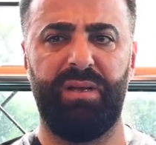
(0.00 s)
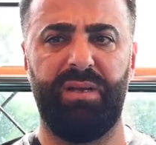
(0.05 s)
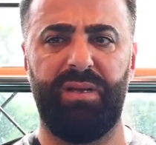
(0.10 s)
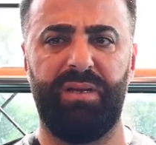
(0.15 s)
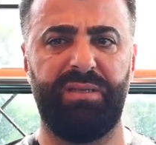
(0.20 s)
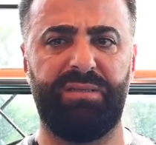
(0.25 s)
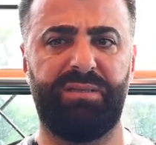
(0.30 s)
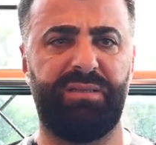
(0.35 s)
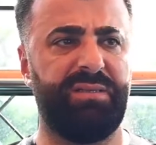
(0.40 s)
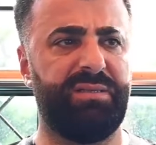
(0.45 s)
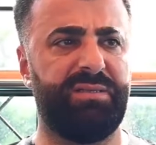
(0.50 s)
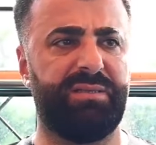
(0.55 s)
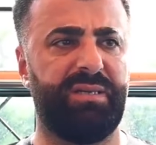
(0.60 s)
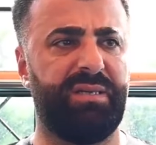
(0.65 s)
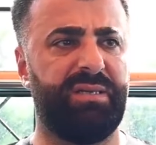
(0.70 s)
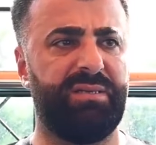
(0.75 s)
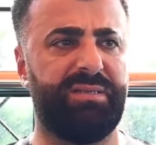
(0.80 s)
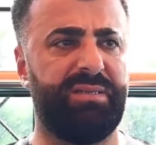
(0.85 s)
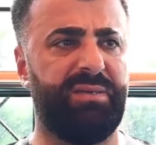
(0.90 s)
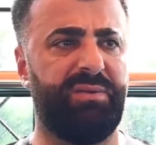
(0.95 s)
literally
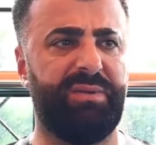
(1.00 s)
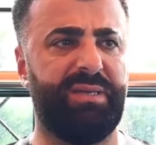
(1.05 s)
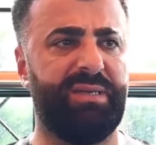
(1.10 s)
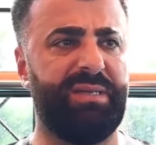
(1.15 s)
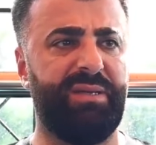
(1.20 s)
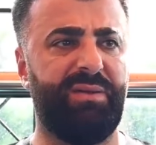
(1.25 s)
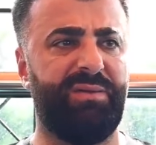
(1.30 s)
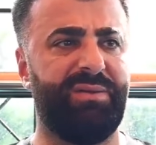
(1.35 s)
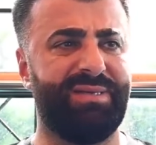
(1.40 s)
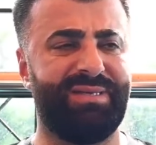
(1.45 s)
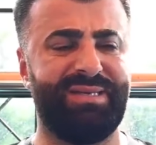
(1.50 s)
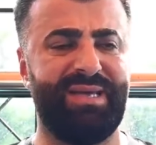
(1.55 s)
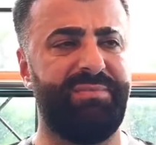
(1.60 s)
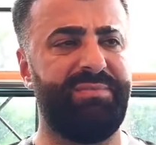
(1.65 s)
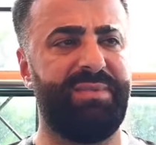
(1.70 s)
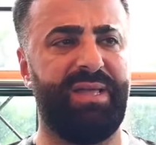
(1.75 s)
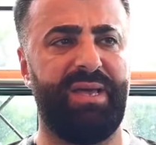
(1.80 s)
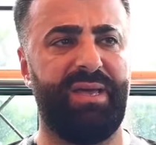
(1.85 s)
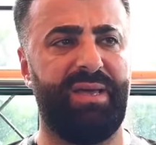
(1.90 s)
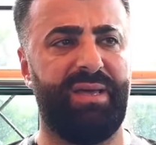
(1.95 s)
sealed the deal the
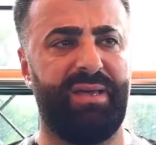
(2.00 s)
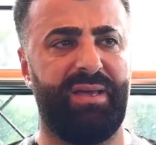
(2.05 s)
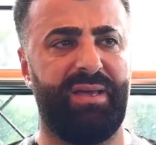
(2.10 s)
same day.